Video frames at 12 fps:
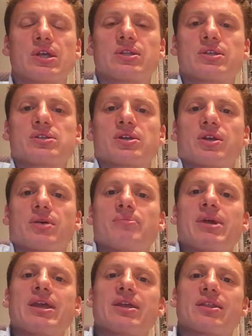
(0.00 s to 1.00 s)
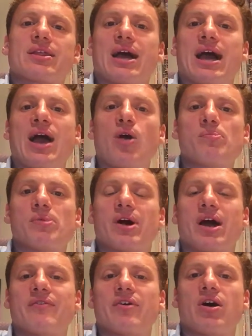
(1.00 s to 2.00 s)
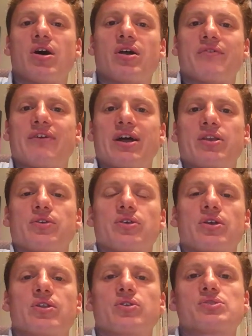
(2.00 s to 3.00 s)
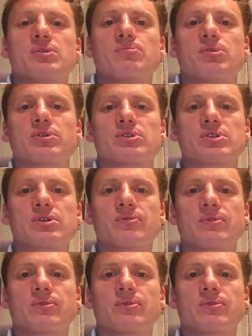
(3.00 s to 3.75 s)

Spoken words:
that's going to make that output have a higher value than those inputs.